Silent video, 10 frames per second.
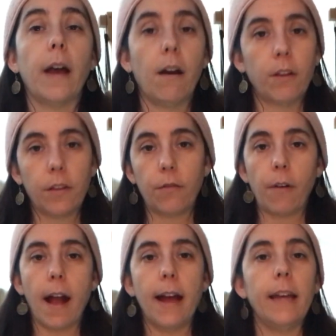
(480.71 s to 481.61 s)
how to
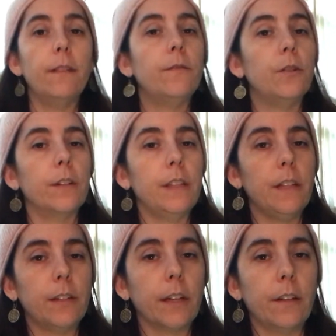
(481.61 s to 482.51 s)
thrive during
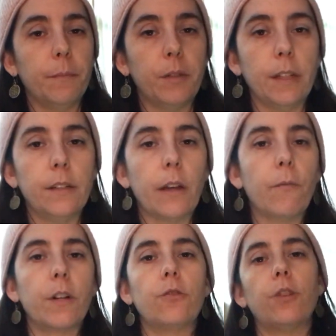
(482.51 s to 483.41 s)
these eclipses. I
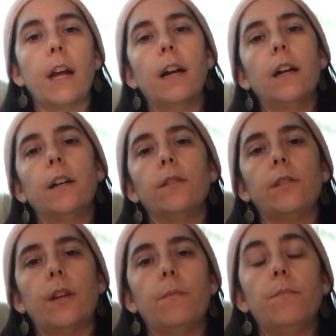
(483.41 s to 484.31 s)
want to share
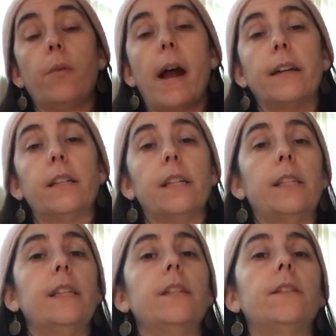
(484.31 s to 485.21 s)
some
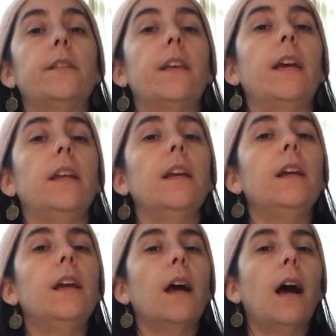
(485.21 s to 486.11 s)
practices that
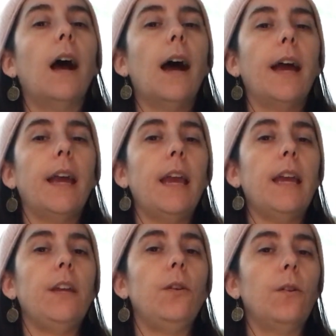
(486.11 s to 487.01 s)

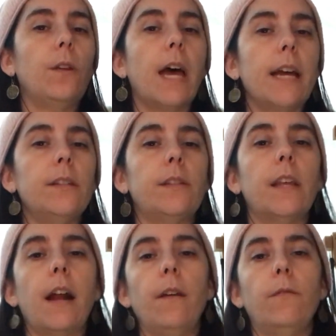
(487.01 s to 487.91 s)
I utilize,
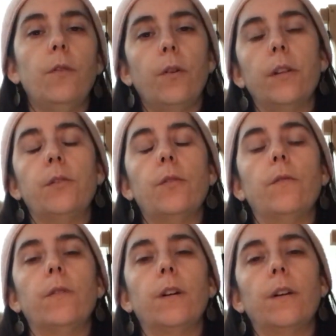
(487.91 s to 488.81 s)
that I've noticed
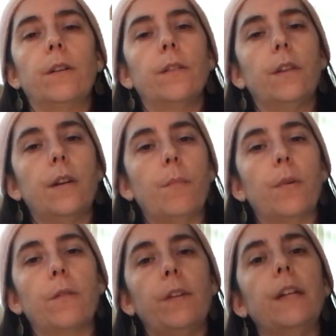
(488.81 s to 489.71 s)
over the
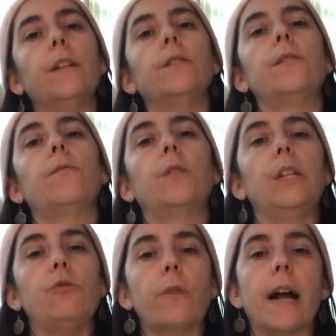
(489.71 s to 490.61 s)
number of years of
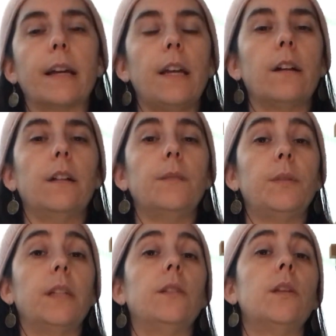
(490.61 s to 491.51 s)
really tracking
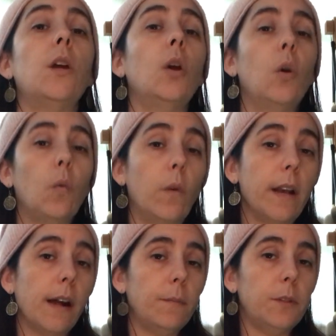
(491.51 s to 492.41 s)
eclipses, what
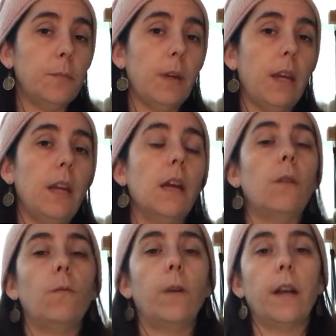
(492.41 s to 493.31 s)
helps me
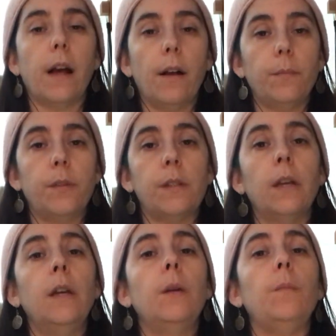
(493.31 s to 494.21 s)
and what helps
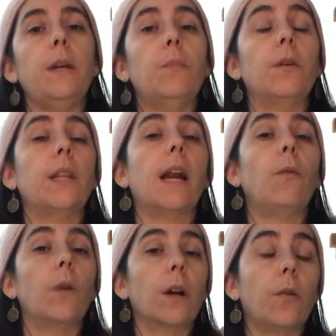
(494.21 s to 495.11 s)
people that I
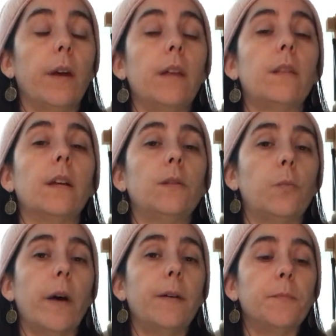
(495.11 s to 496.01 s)
work with as
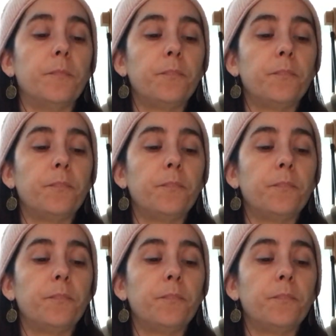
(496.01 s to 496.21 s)
well.